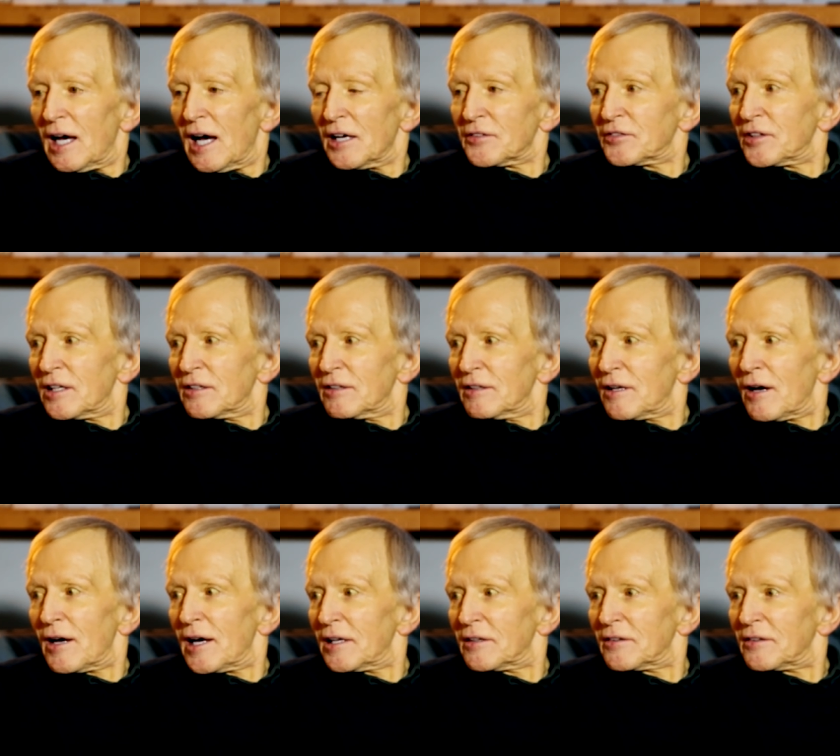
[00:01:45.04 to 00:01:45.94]
I said,
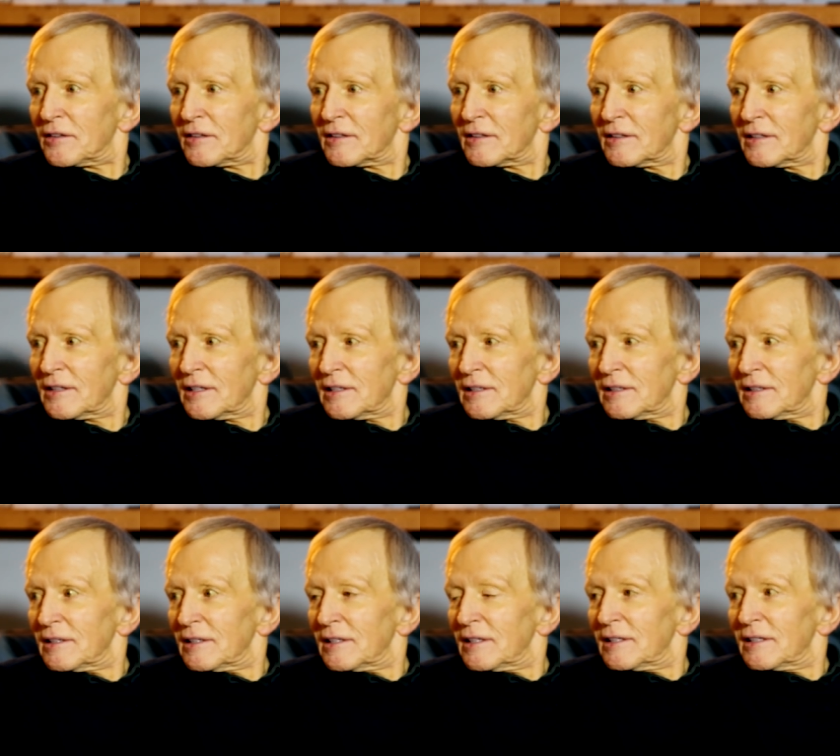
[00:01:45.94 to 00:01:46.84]
no. You've
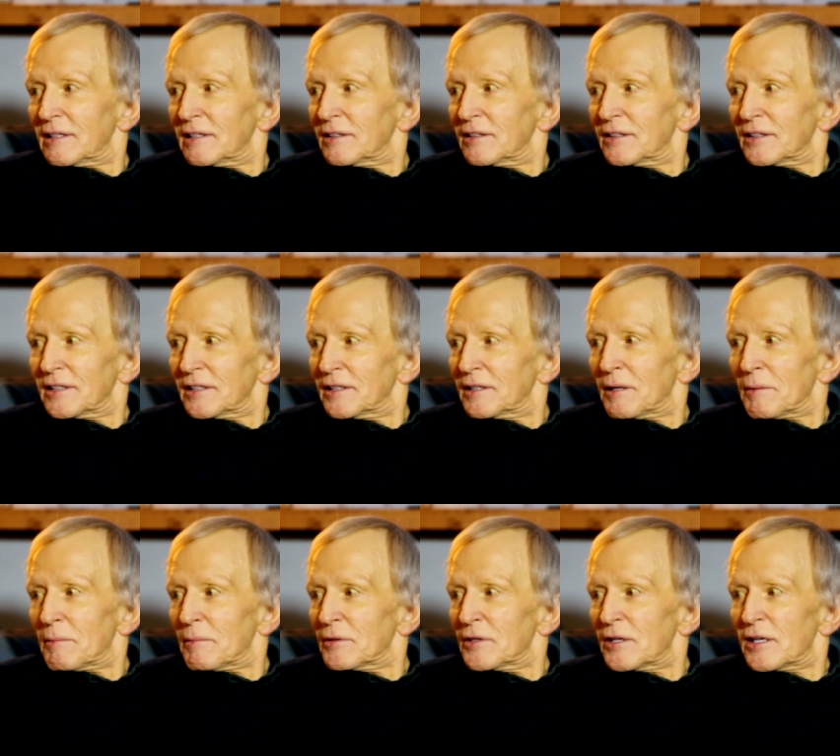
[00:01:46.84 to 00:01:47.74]
never even taken
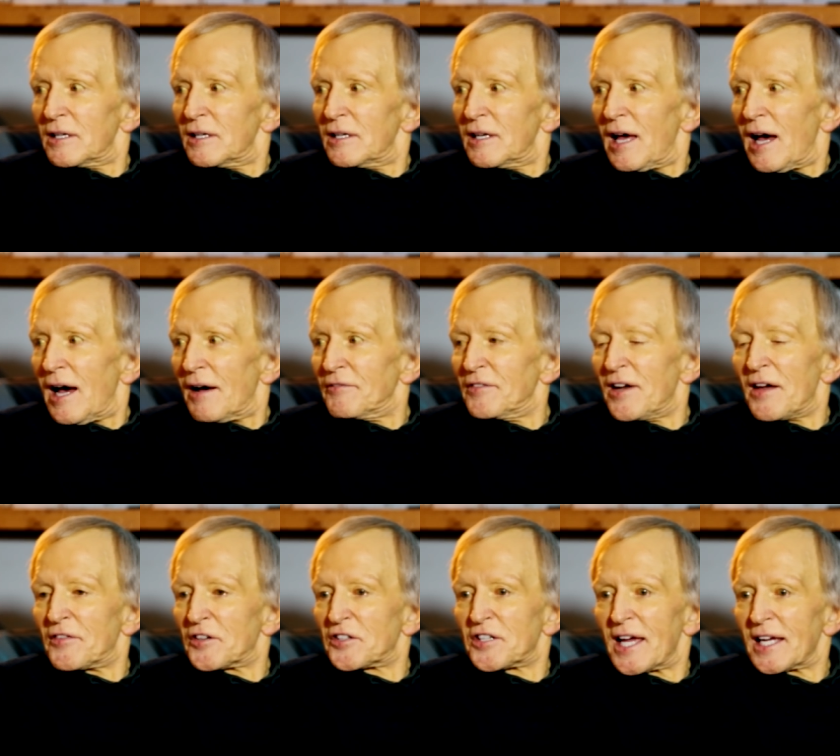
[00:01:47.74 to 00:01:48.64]
paracetamol? No, I've
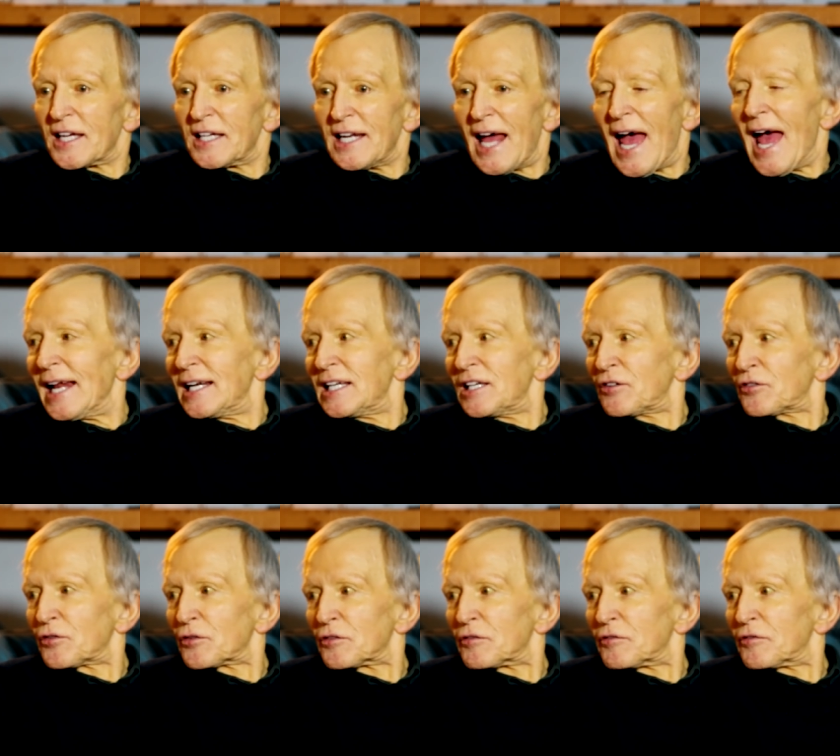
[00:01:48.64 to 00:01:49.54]
never taken any
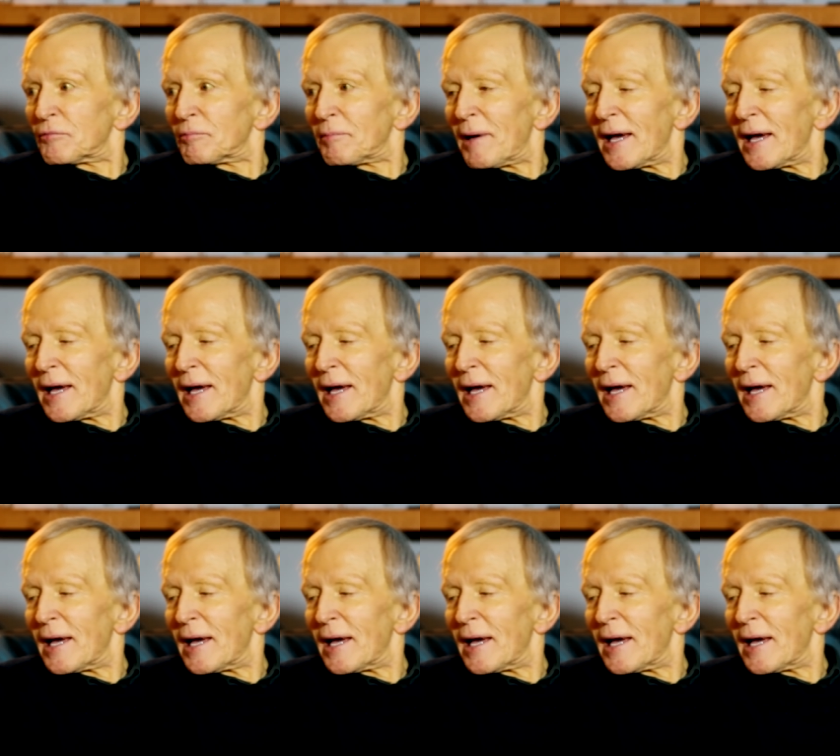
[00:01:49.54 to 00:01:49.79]
sort of